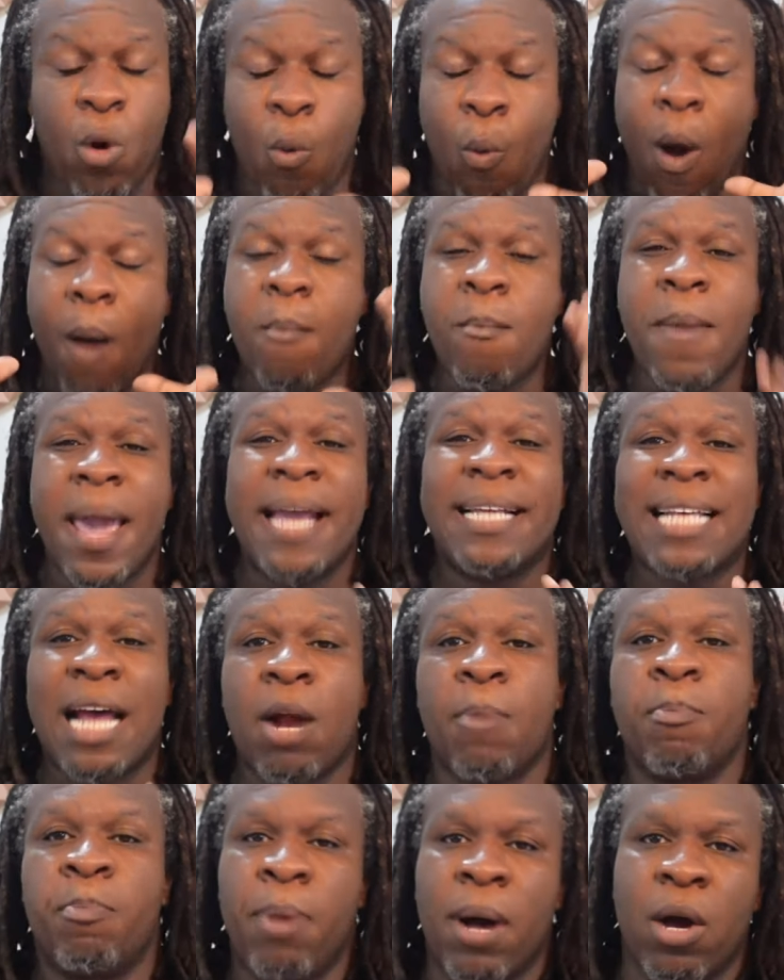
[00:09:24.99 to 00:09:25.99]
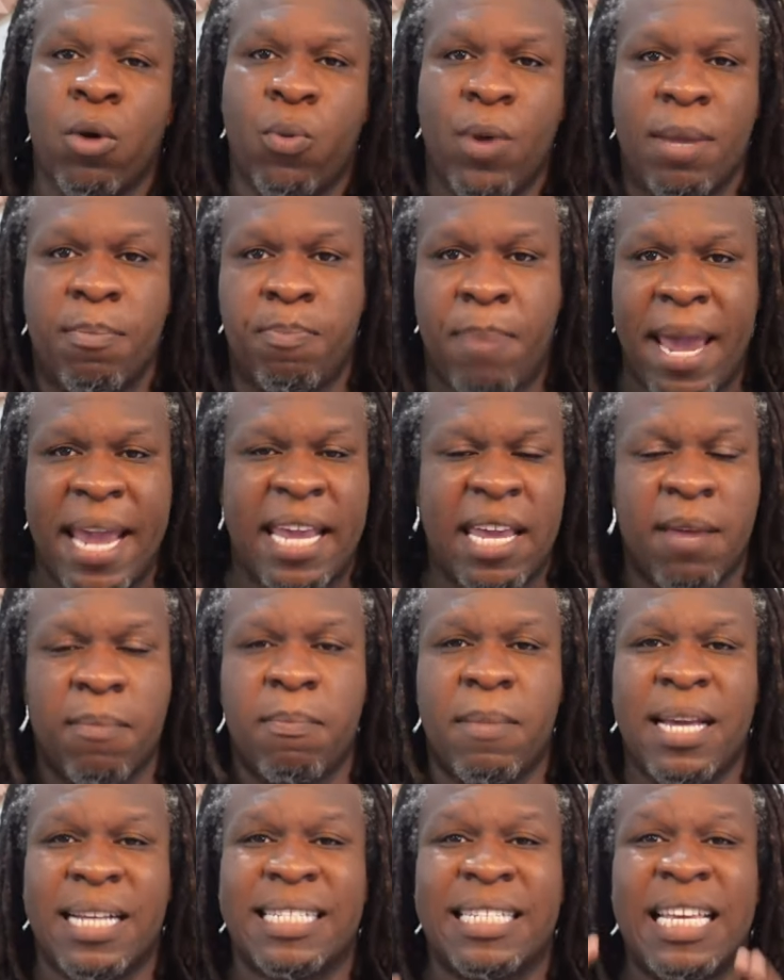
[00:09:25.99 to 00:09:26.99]
What makes our buckwheat baking
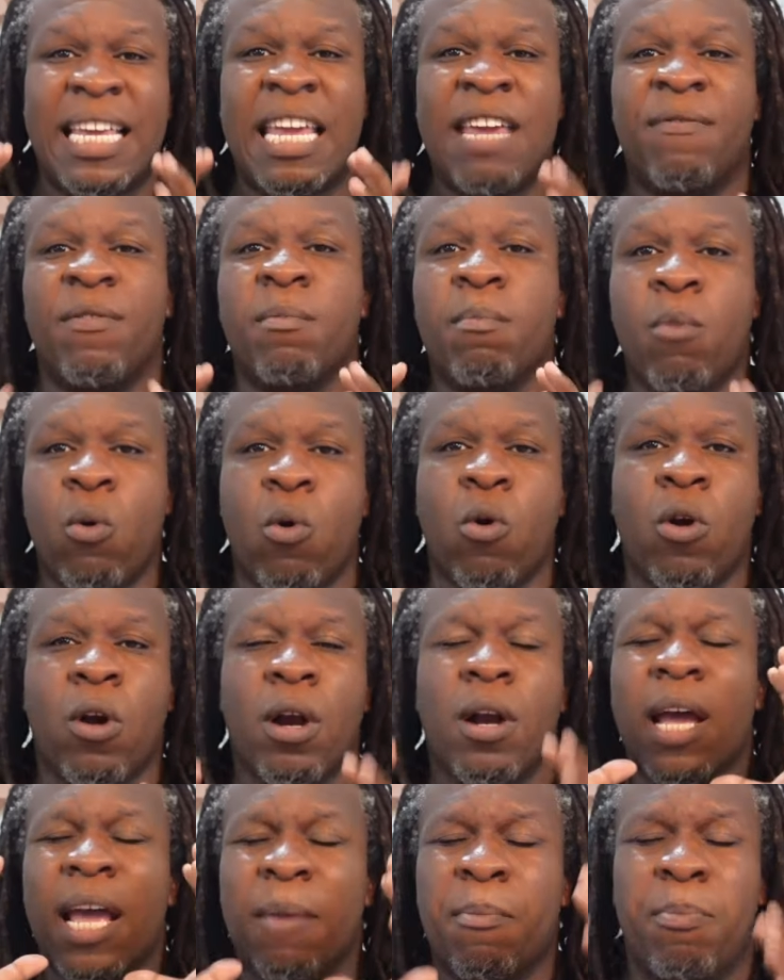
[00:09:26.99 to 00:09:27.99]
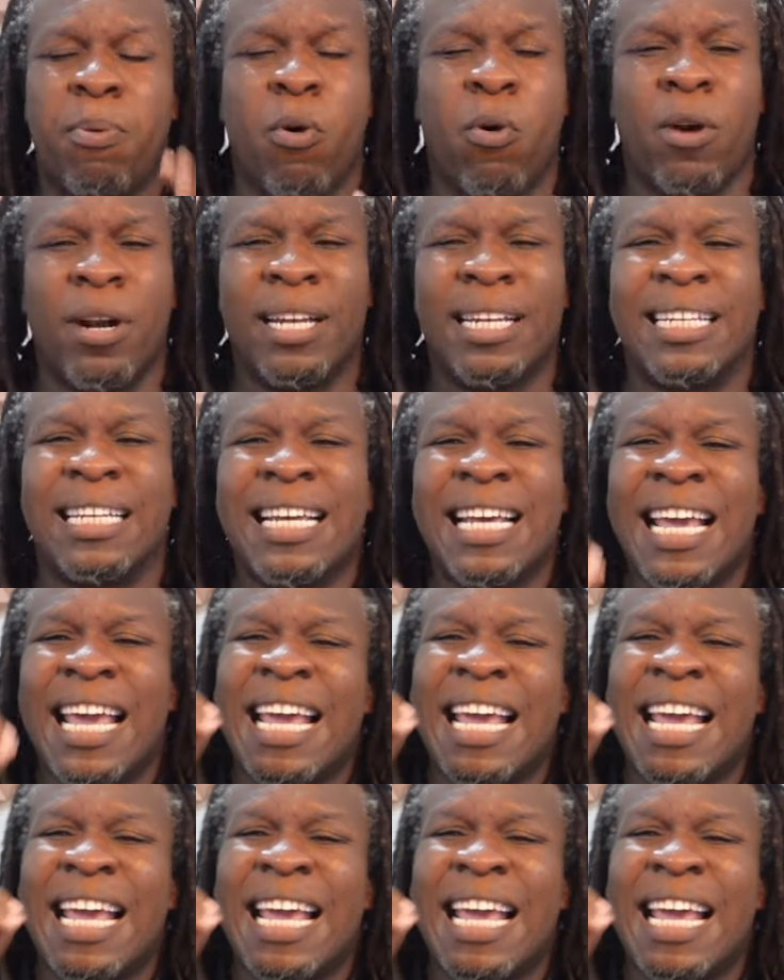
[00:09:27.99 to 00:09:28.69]
mix even more important